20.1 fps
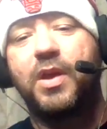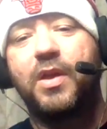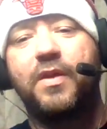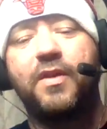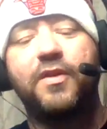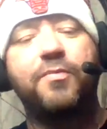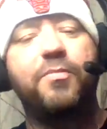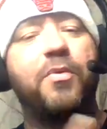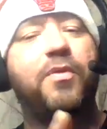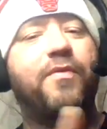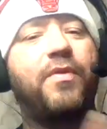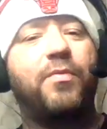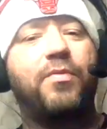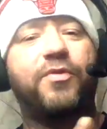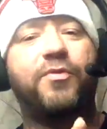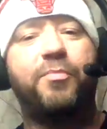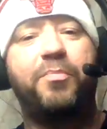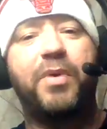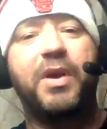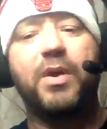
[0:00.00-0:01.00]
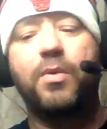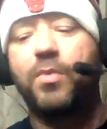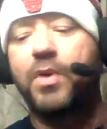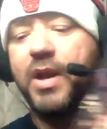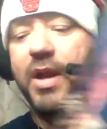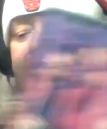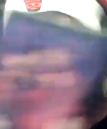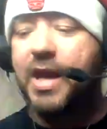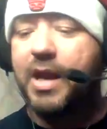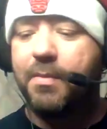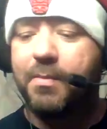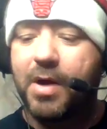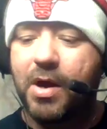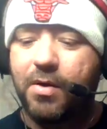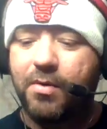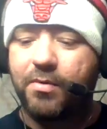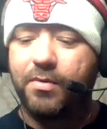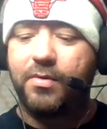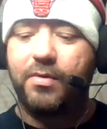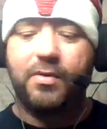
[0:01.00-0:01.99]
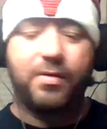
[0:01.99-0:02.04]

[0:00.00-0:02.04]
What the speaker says: This movie was big when it came out.